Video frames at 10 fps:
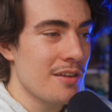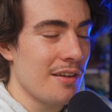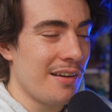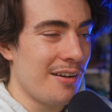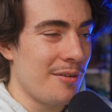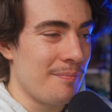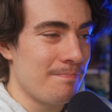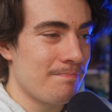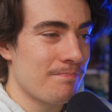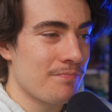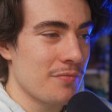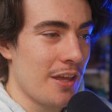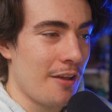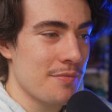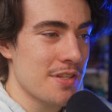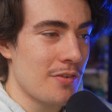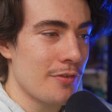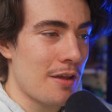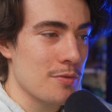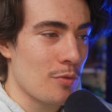
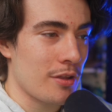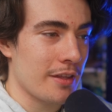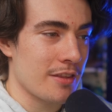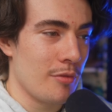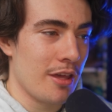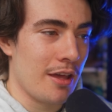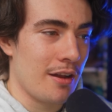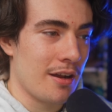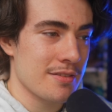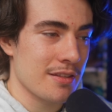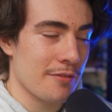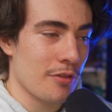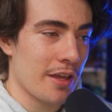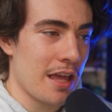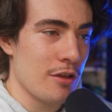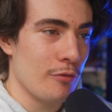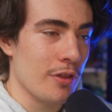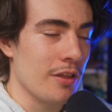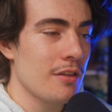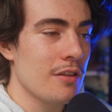75 is where I'd like to be at, honestly, for like
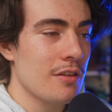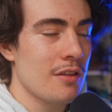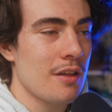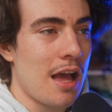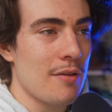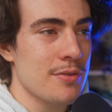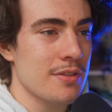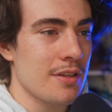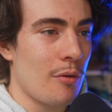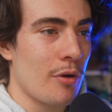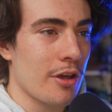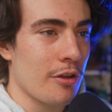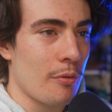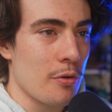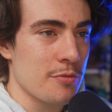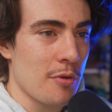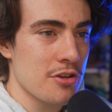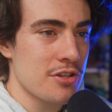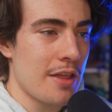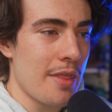AOV. Obviously, I want a good gross
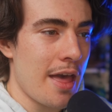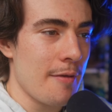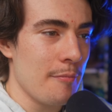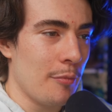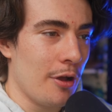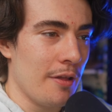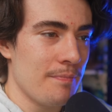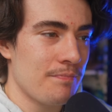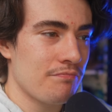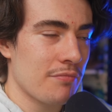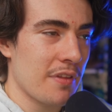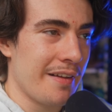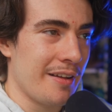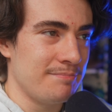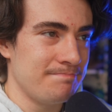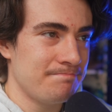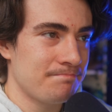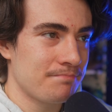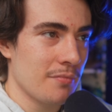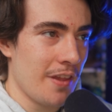margin on that, but
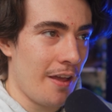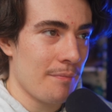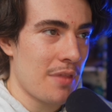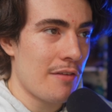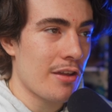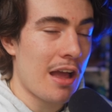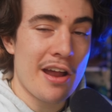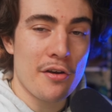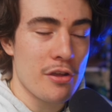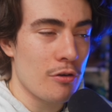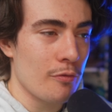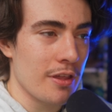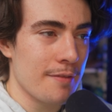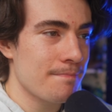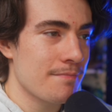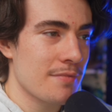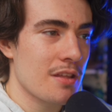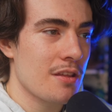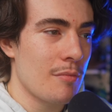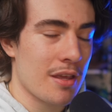having a higher AOV
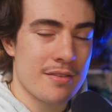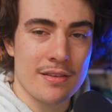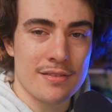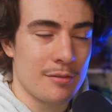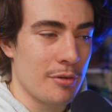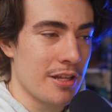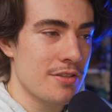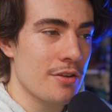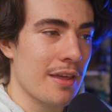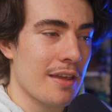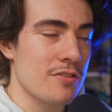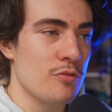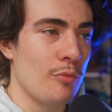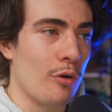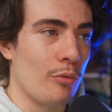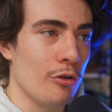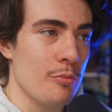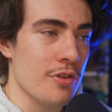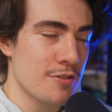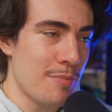makes things a little bit easier. That gives you more room
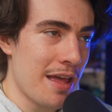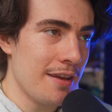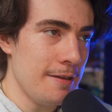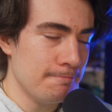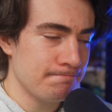to spend.